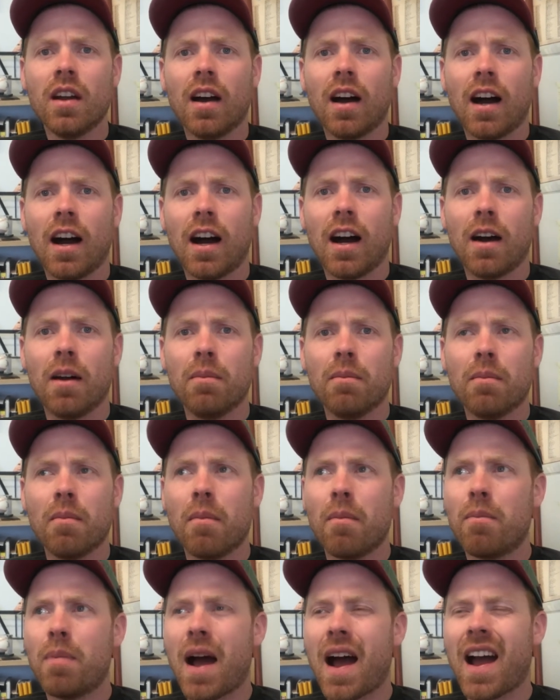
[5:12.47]
Um,
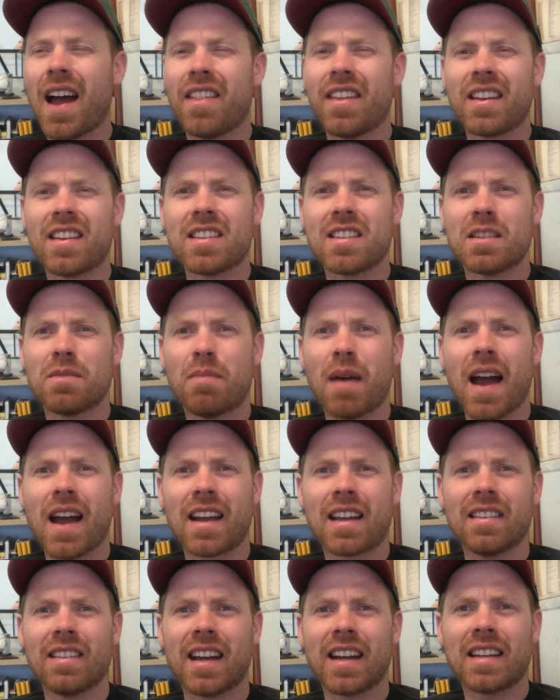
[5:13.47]
back, I think this is
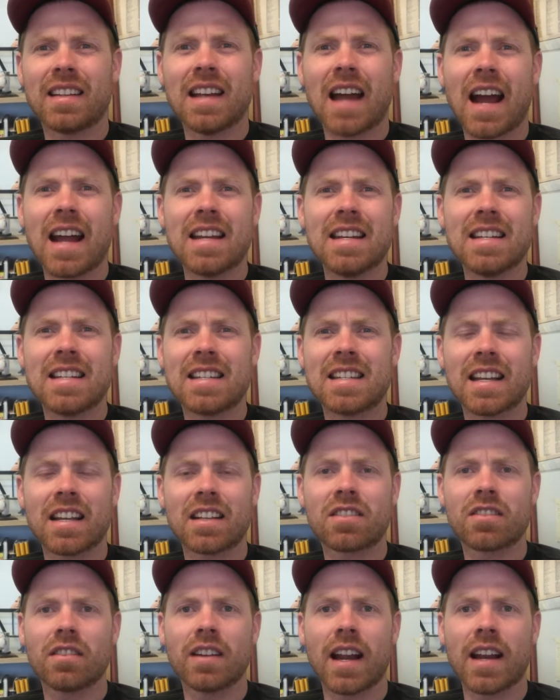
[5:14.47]
back in like
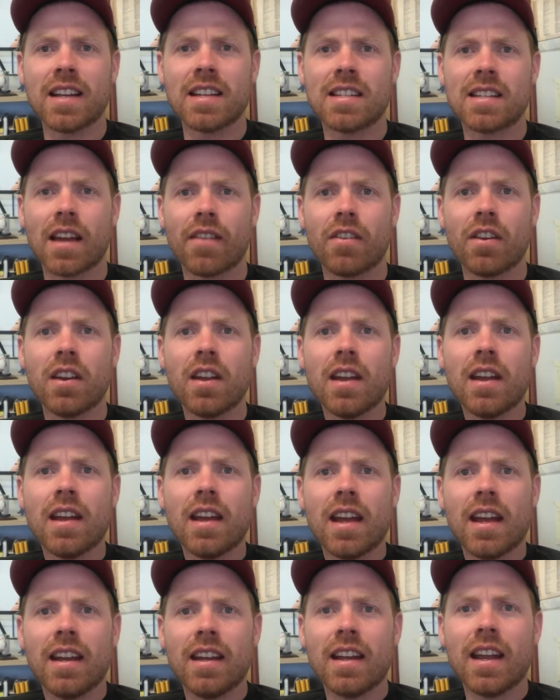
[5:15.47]
96 or 97.
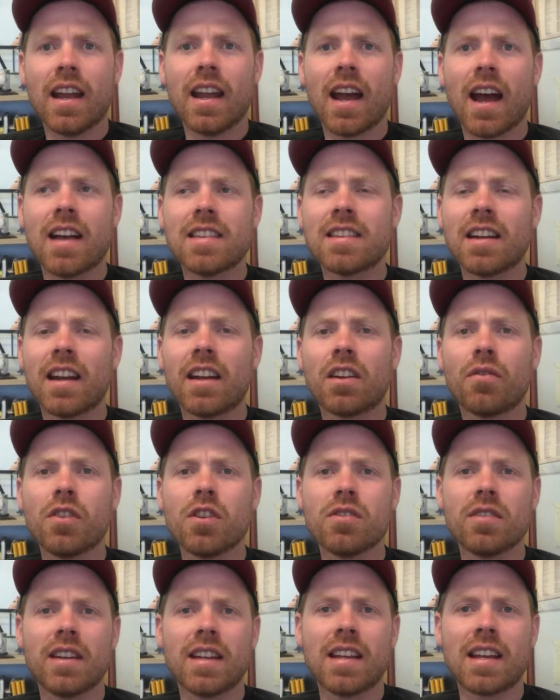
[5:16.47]
He has an
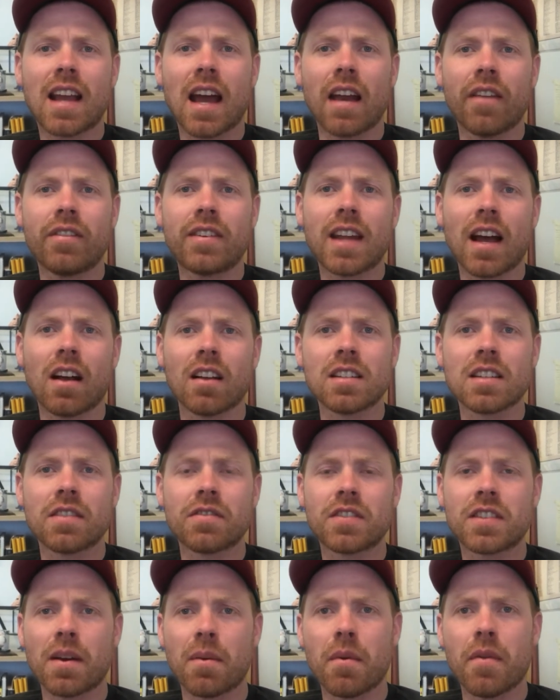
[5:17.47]
interview and he kind of tells
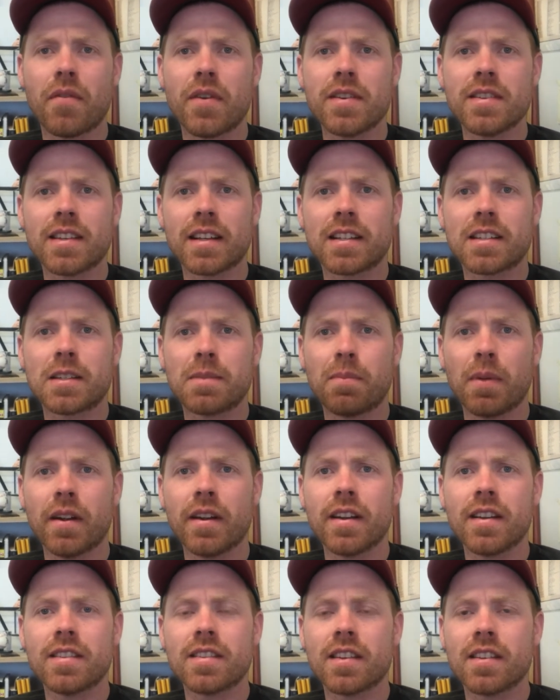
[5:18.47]
of some of his
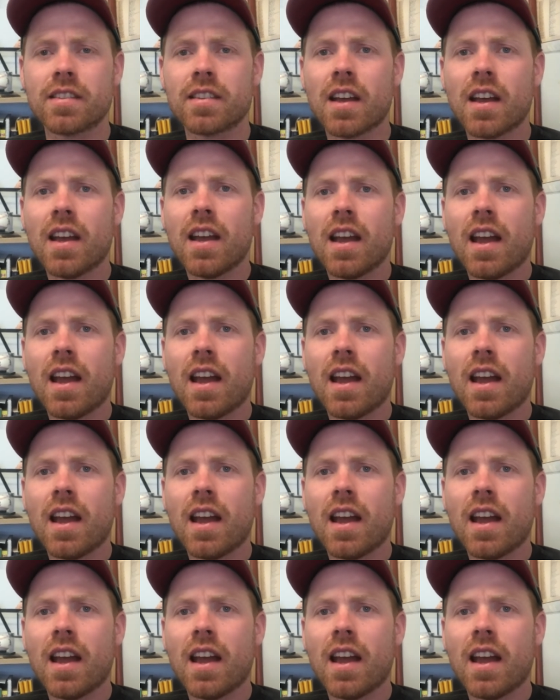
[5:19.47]
experiences.